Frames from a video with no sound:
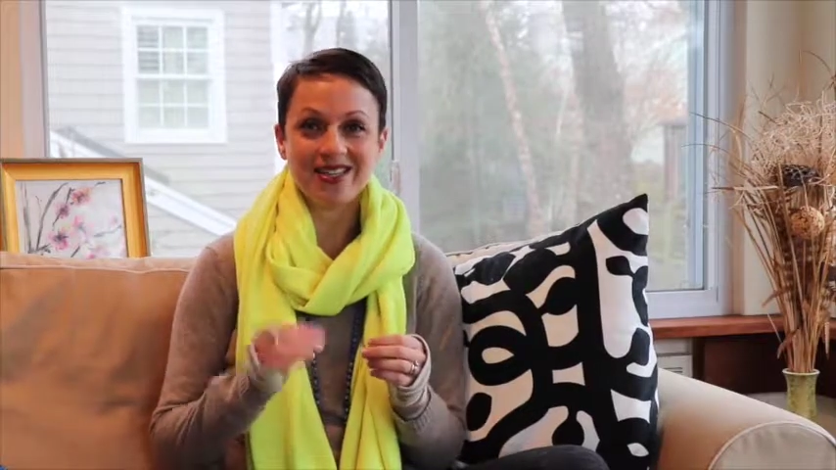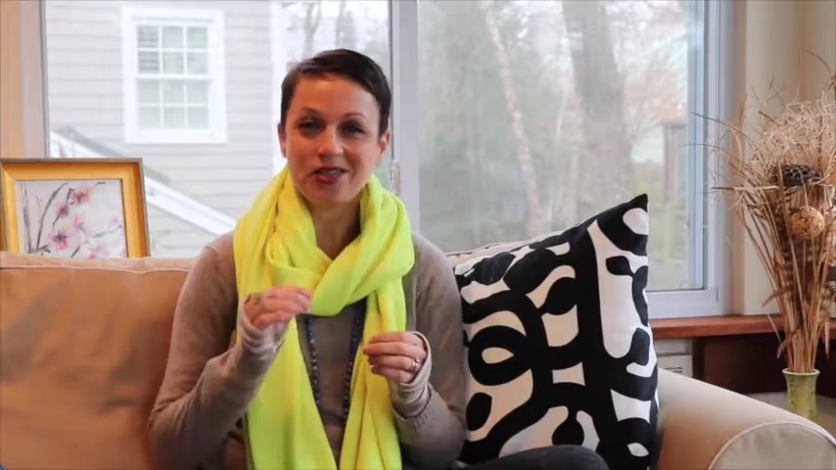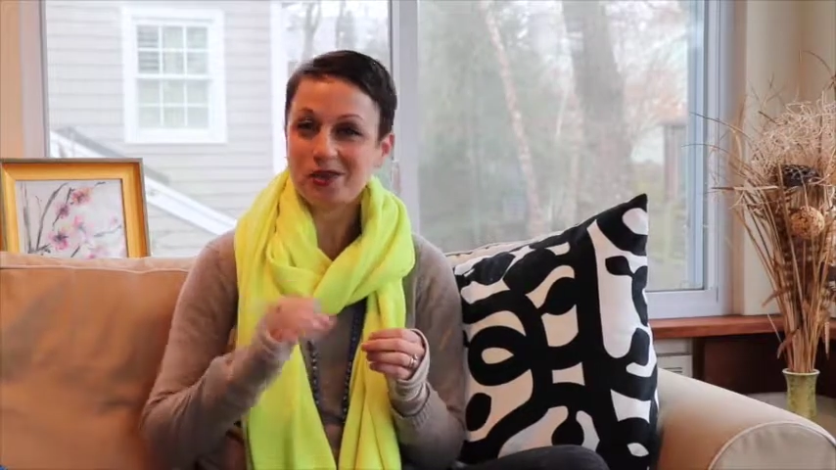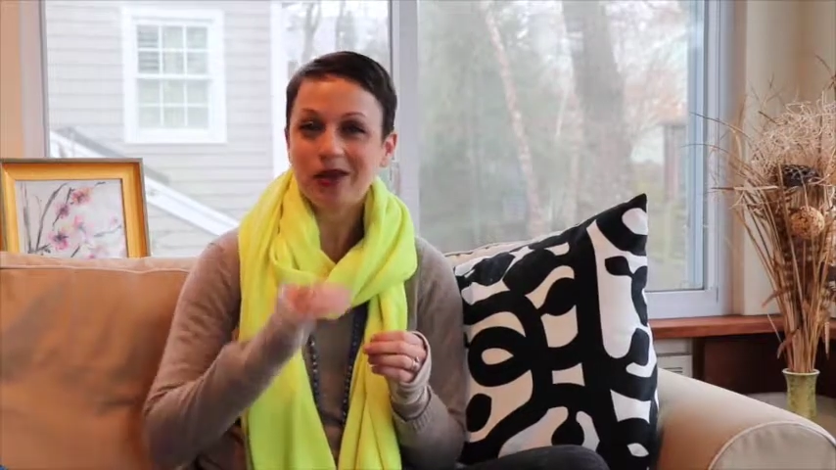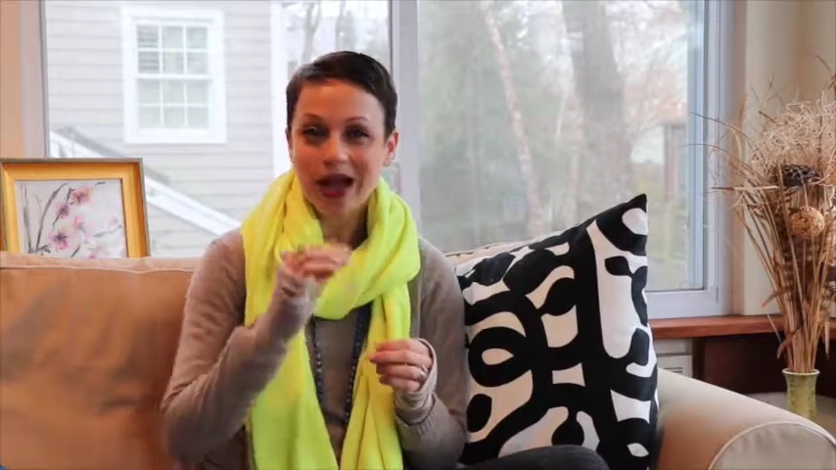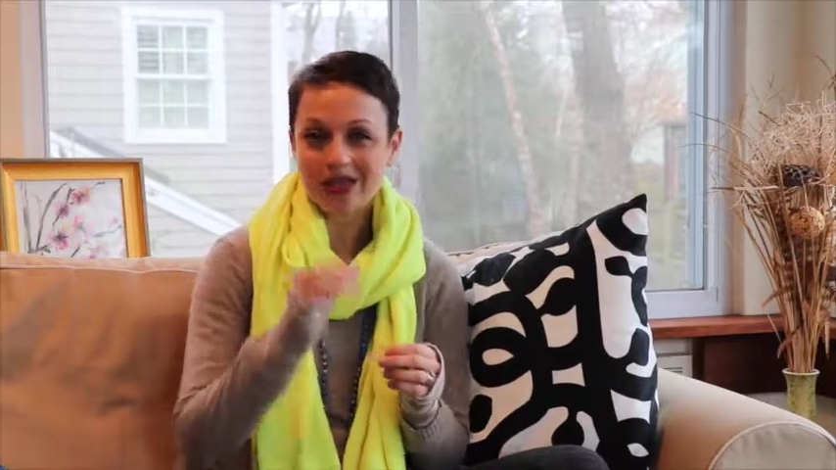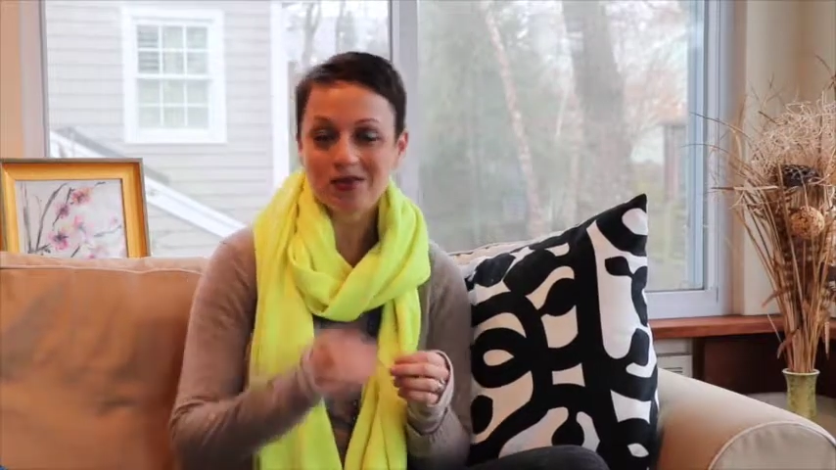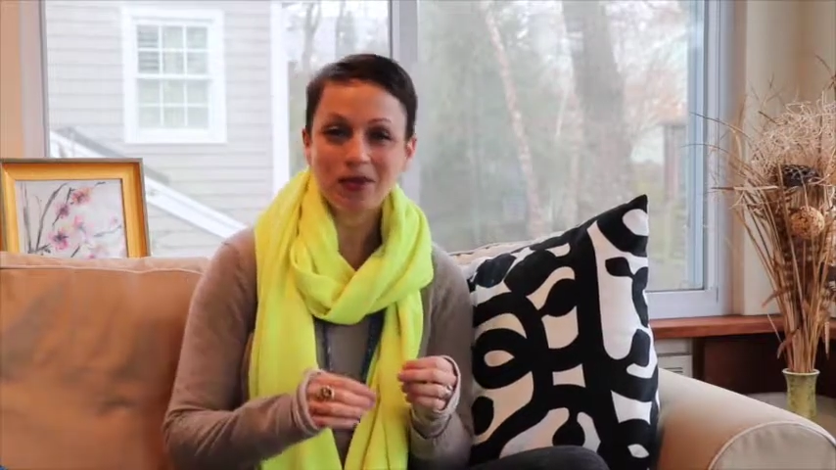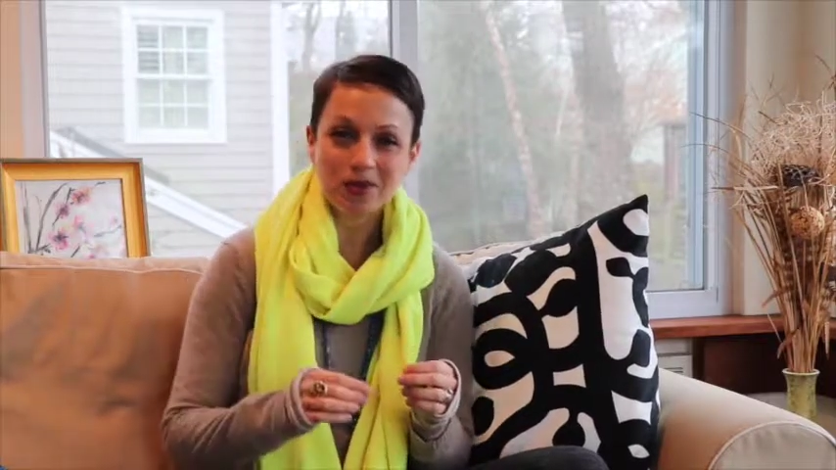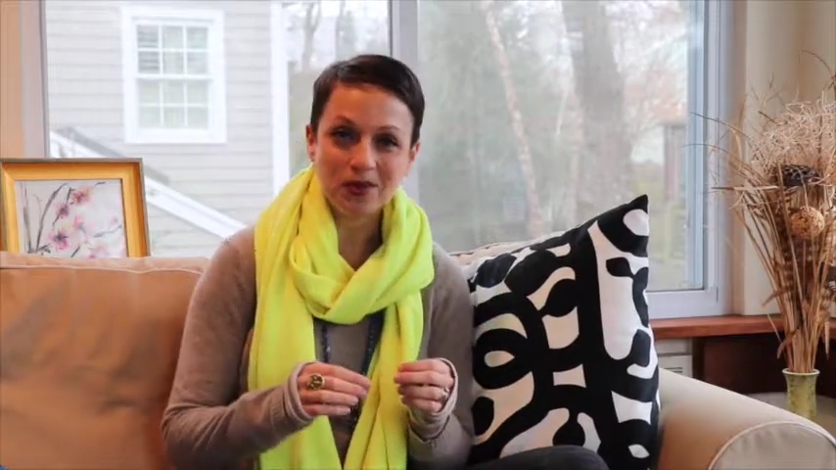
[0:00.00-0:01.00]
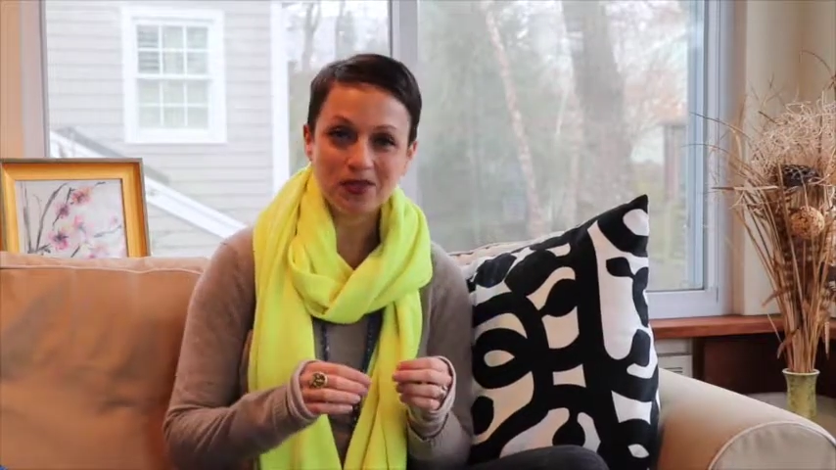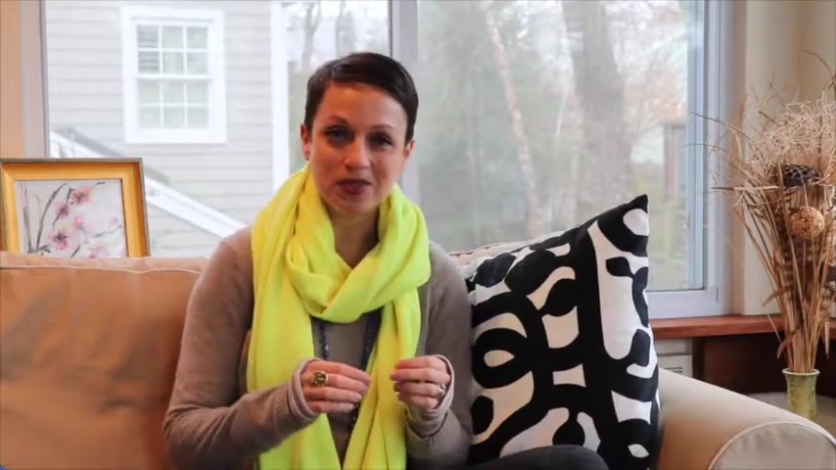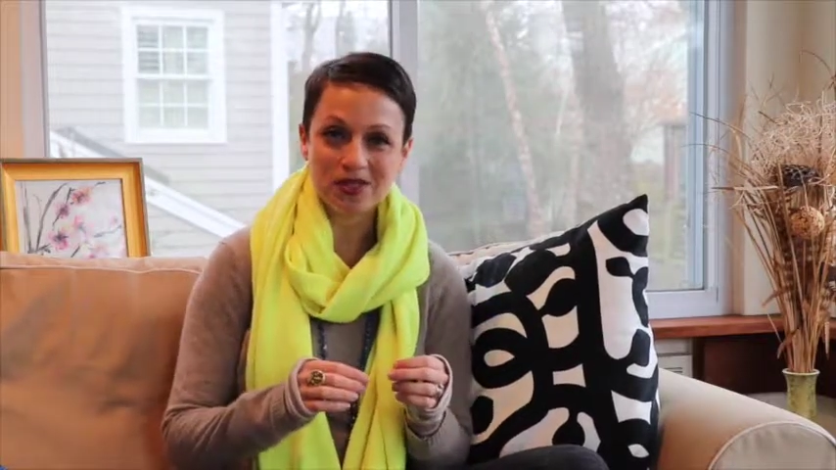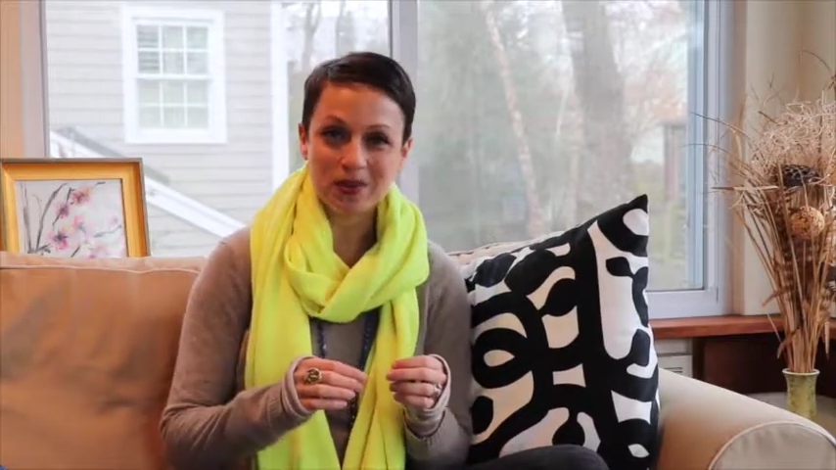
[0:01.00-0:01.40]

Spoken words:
that she would ask me questions